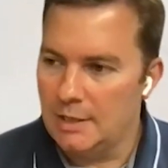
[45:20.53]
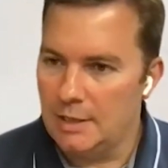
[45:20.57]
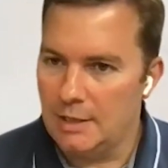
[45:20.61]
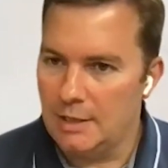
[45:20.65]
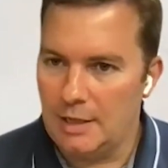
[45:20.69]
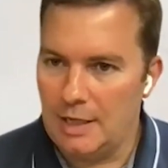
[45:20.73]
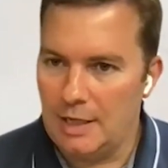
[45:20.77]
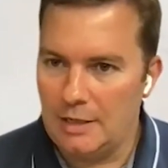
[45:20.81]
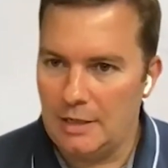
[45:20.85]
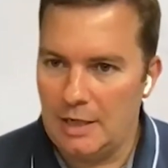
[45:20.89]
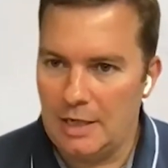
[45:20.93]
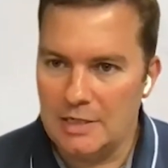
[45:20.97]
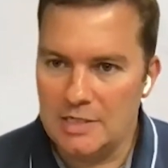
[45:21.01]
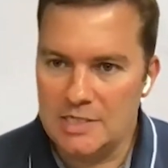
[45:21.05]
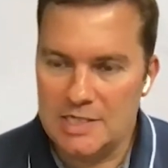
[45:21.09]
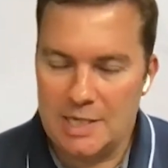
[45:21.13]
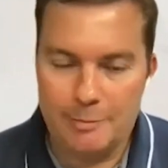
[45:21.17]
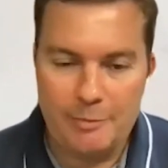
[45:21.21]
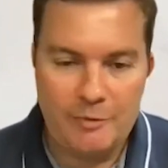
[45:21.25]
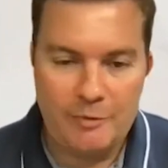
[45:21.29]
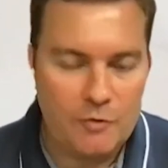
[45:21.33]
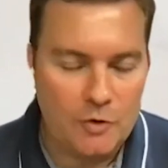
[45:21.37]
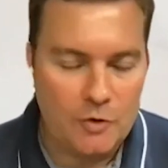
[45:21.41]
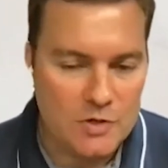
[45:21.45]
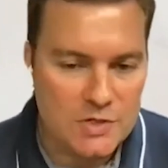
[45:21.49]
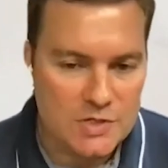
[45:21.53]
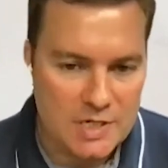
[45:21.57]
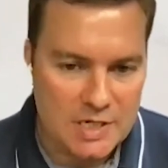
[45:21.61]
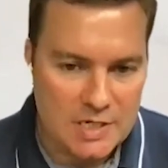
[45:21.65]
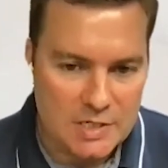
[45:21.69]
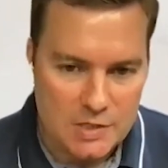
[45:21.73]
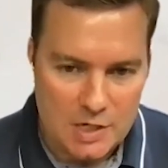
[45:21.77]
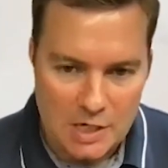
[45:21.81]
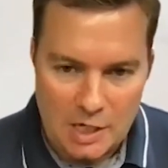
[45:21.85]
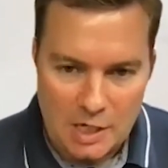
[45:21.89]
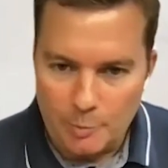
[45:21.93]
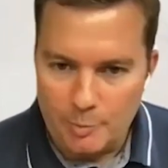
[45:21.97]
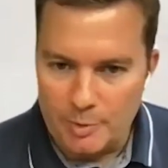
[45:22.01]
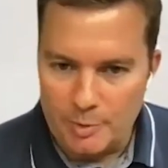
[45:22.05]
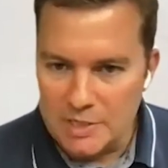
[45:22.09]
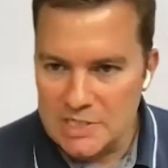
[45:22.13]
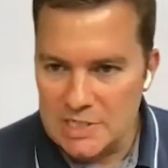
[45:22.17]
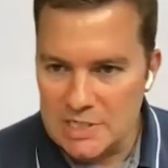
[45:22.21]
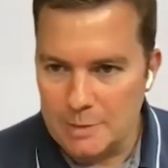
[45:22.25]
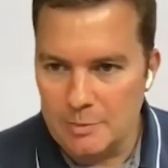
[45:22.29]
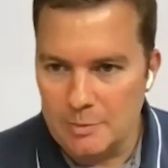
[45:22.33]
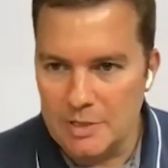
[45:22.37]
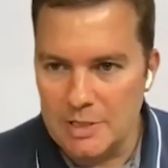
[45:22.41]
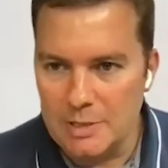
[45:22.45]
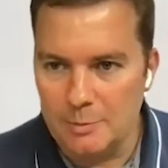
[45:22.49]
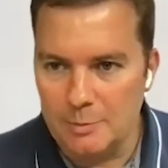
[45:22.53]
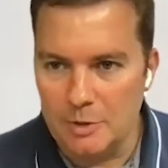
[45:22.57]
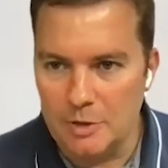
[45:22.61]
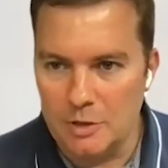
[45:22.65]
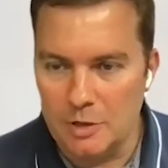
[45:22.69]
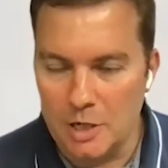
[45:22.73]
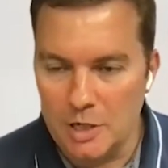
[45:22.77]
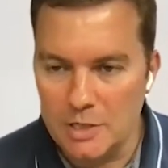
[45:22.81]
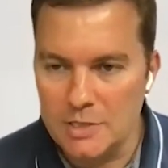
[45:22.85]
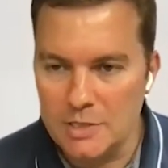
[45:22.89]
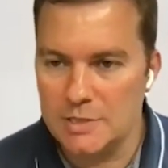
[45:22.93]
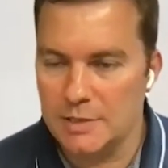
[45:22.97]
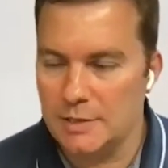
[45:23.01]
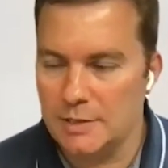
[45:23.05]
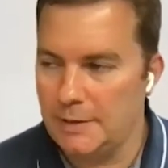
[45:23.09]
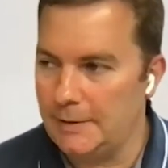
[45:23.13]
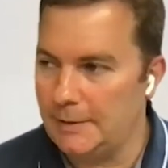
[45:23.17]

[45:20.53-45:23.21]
And some of those things are helping, some of them are not.